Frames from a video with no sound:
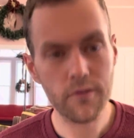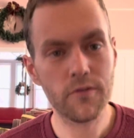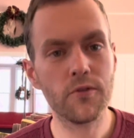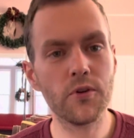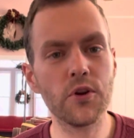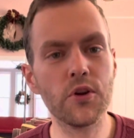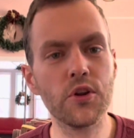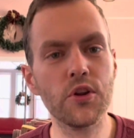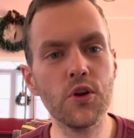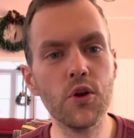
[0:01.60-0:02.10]

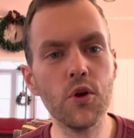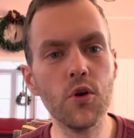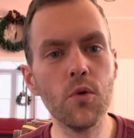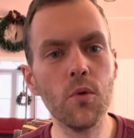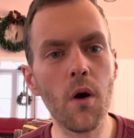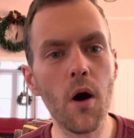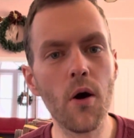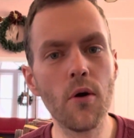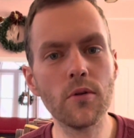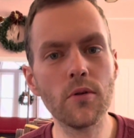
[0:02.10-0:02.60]
For
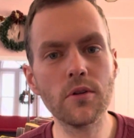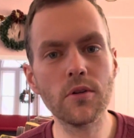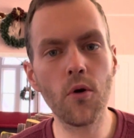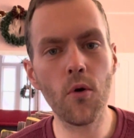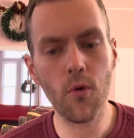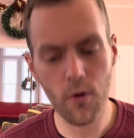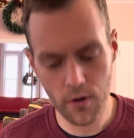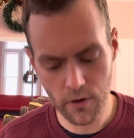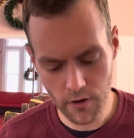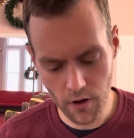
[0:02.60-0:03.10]
you, O
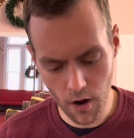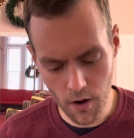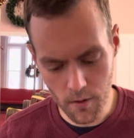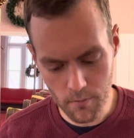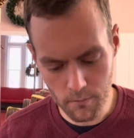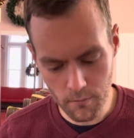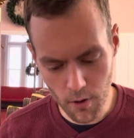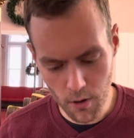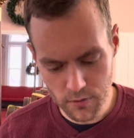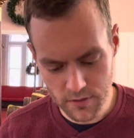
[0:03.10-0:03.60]
Lord, are
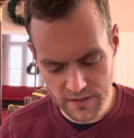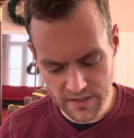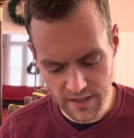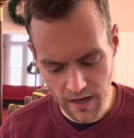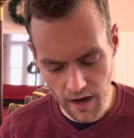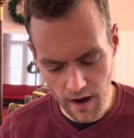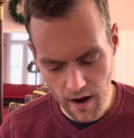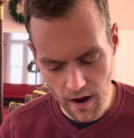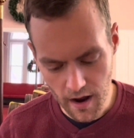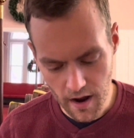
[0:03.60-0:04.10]
most
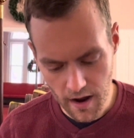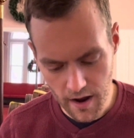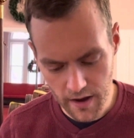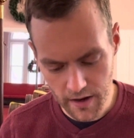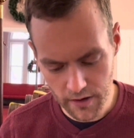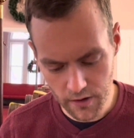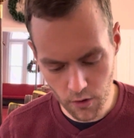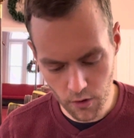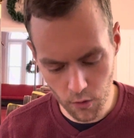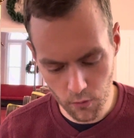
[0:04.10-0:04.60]

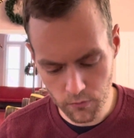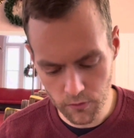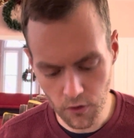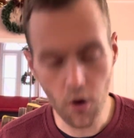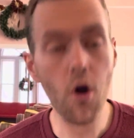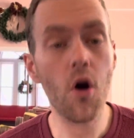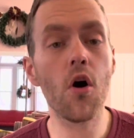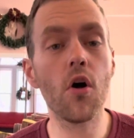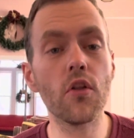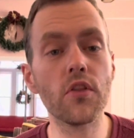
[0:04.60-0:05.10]
high over
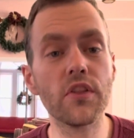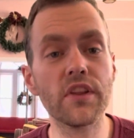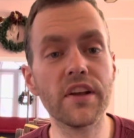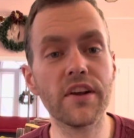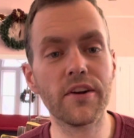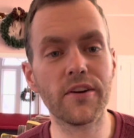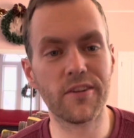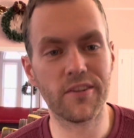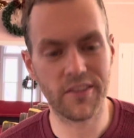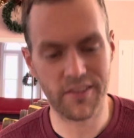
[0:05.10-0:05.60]
all the
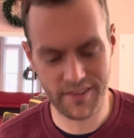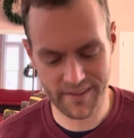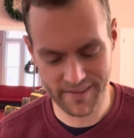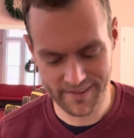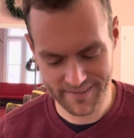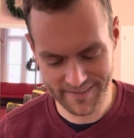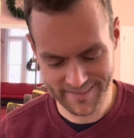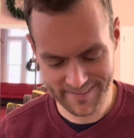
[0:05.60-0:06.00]
earth.